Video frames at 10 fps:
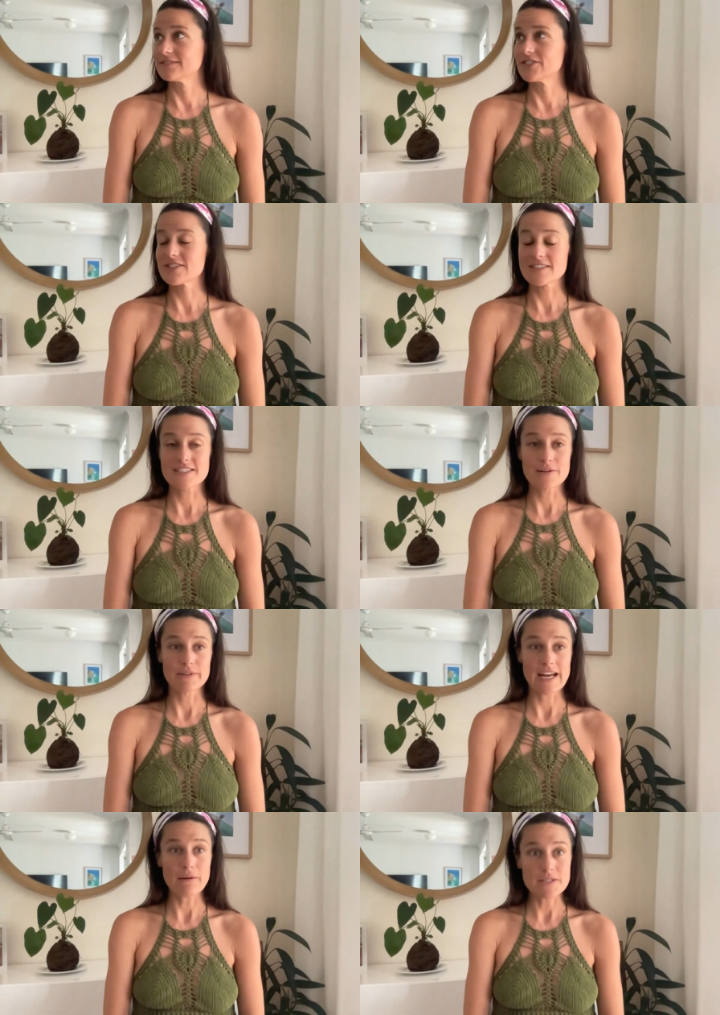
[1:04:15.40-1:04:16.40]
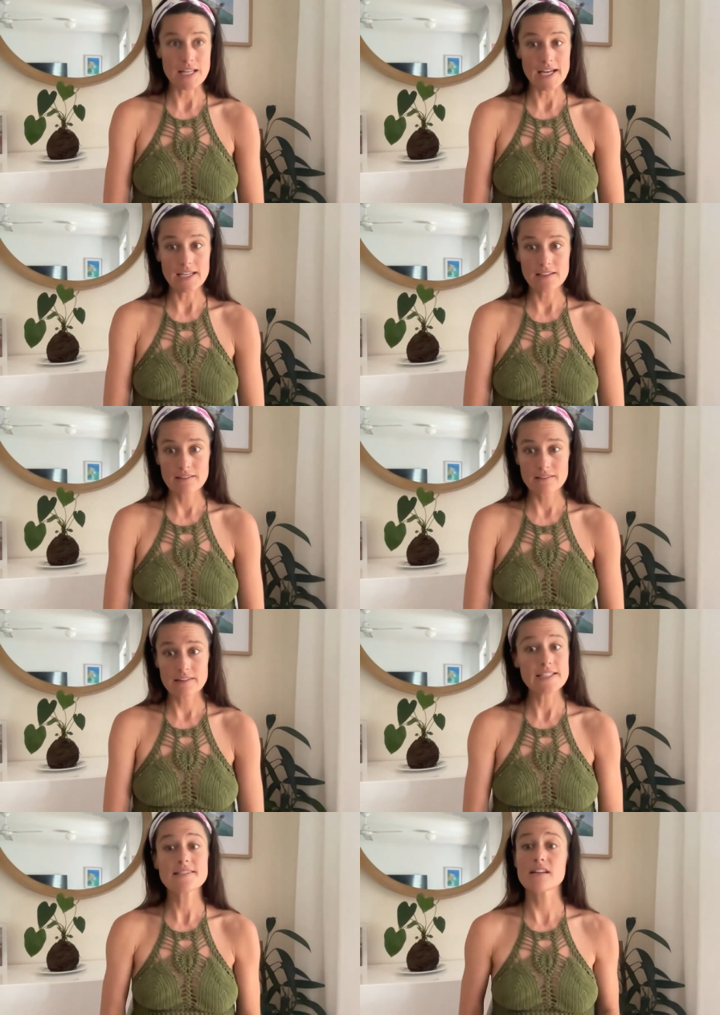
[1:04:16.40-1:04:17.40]
just to see what that was like.
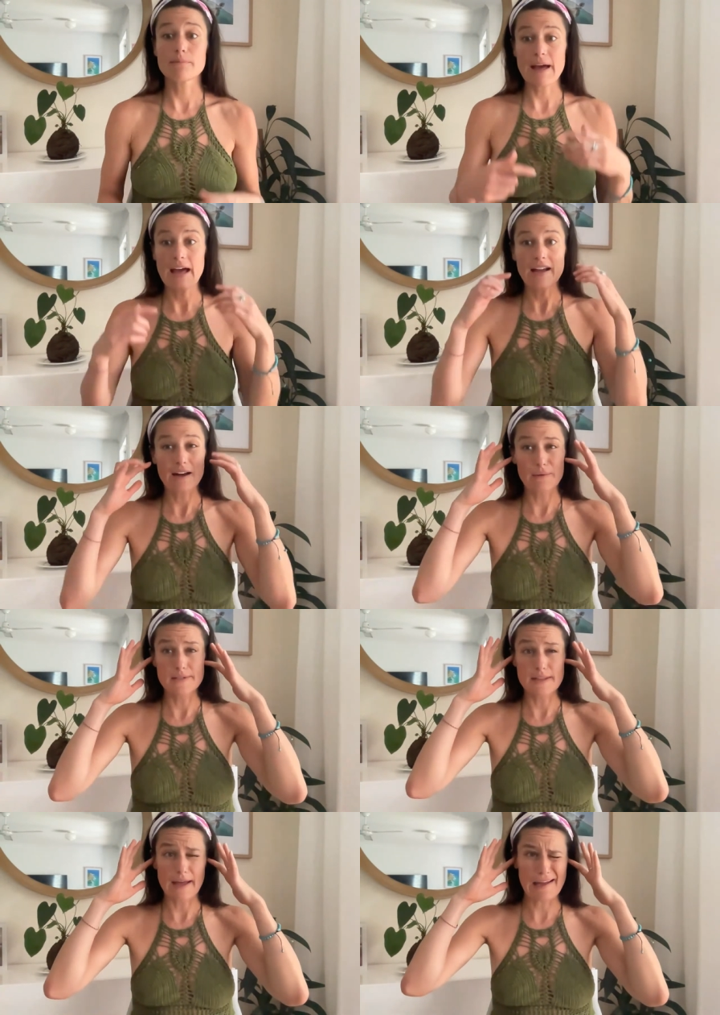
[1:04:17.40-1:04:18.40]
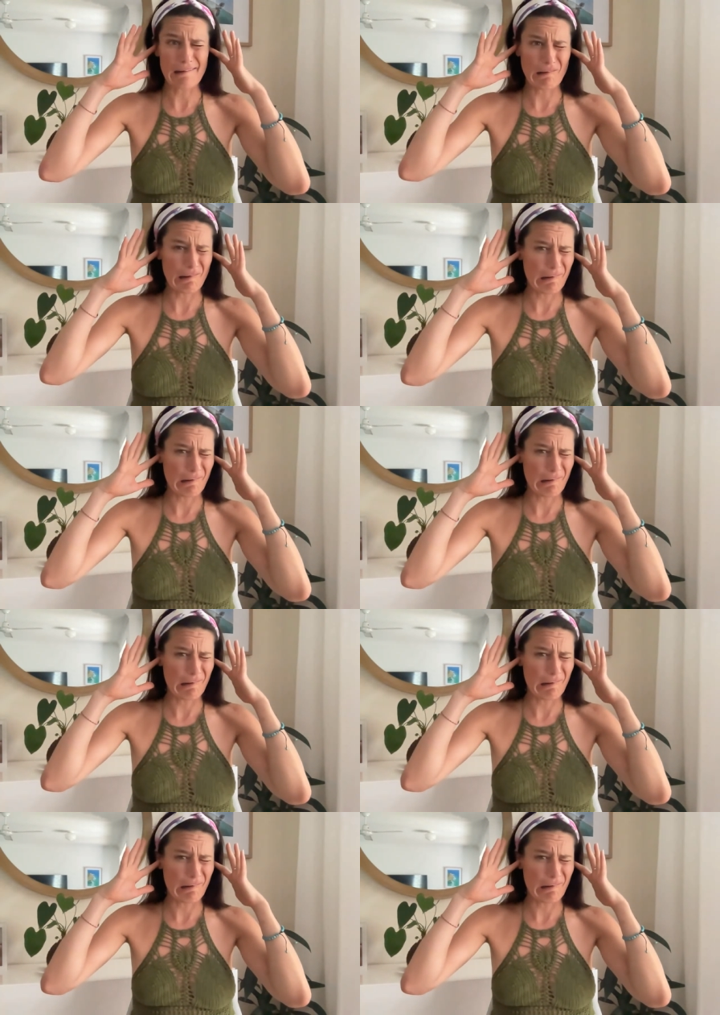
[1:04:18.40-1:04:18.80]
Listening back, I was like,